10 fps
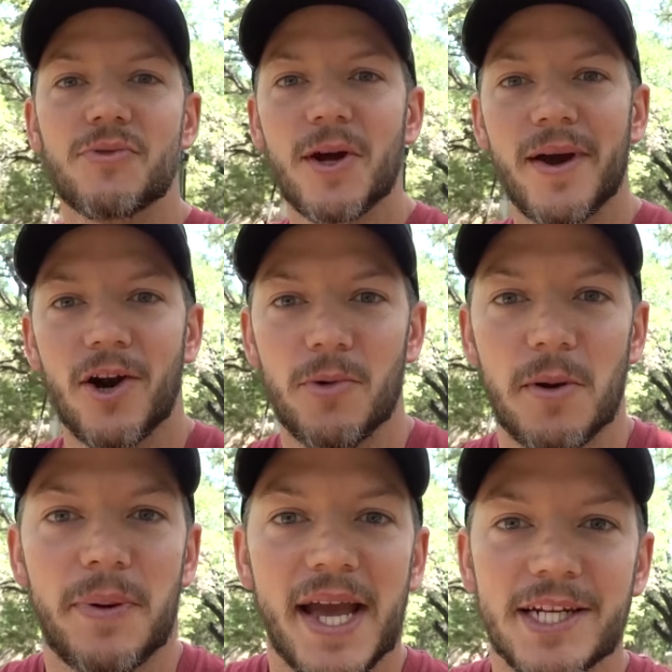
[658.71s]
308
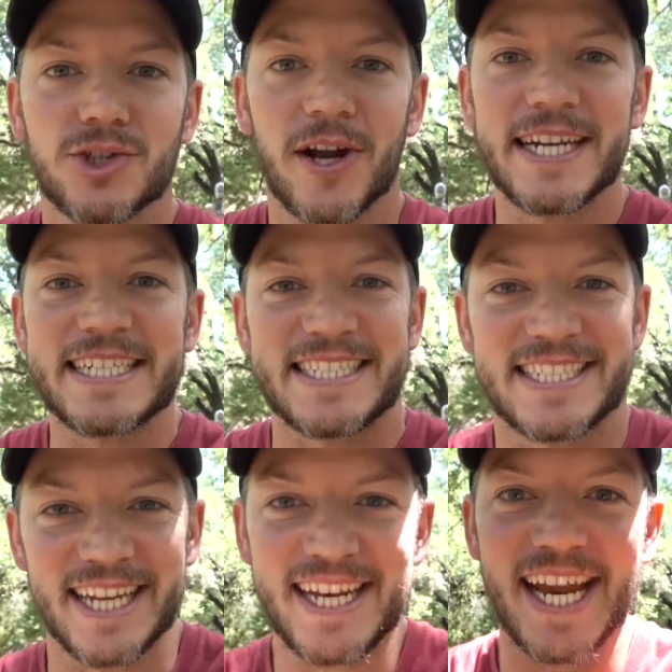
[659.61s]
armor penetrating
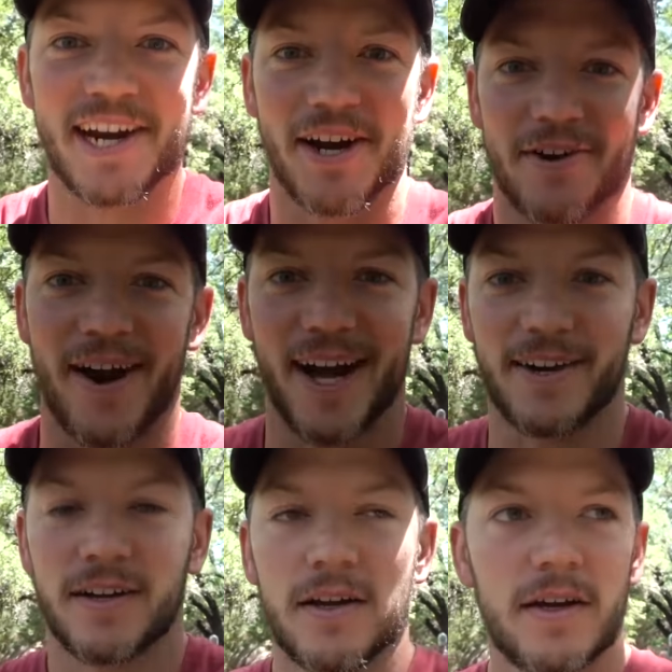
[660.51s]
incendiary
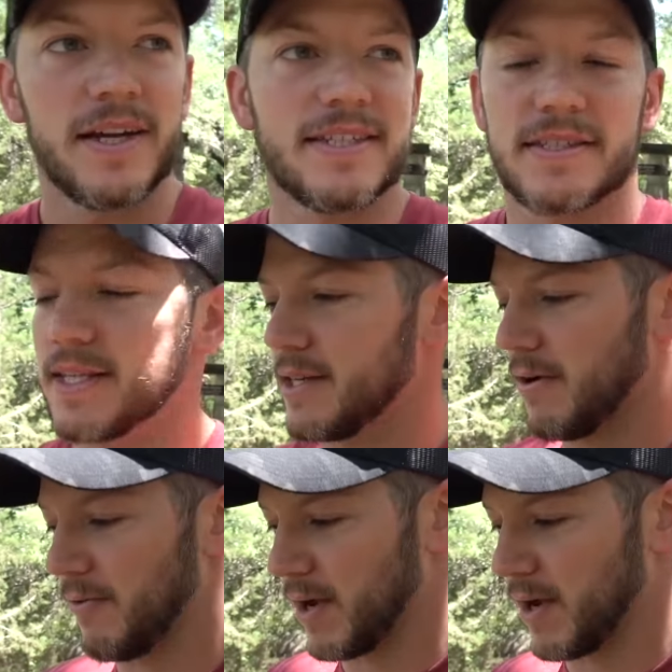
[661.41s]
round. Incendiary